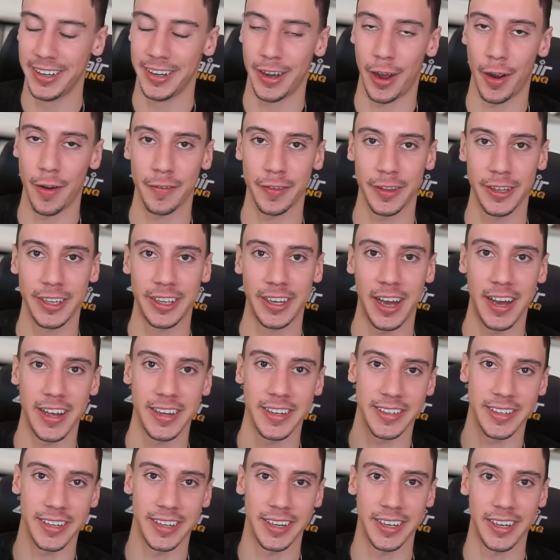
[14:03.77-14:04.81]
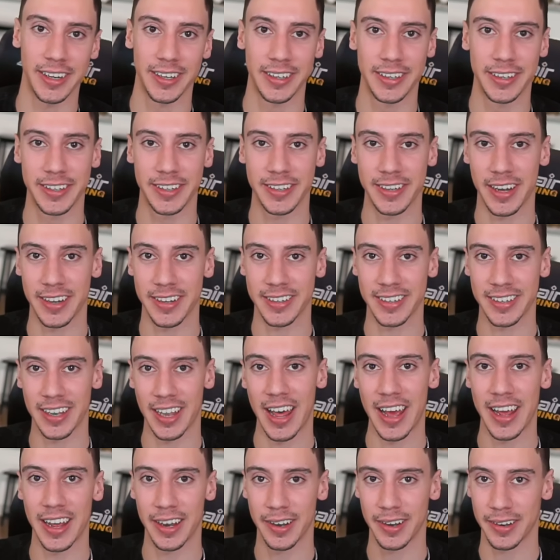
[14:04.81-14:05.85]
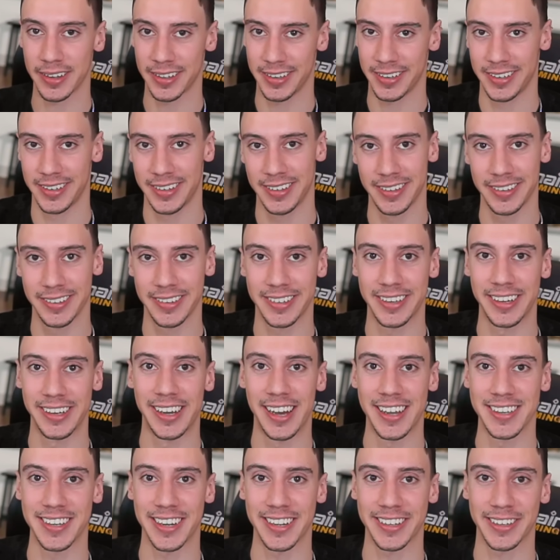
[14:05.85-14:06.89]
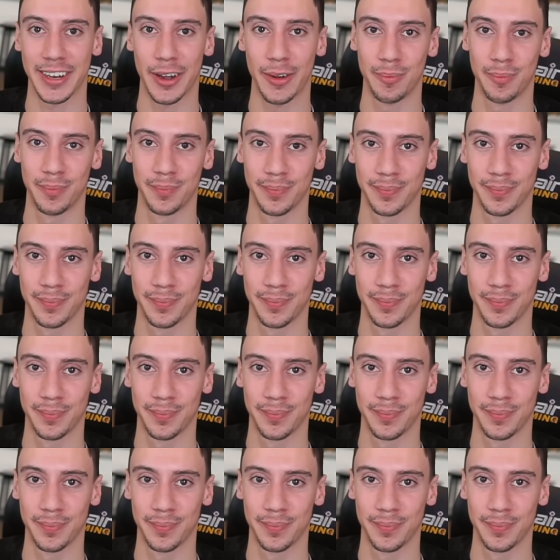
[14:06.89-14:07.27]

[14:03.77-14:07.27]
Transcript: Hopefully you guys start slaying. See you guys next time.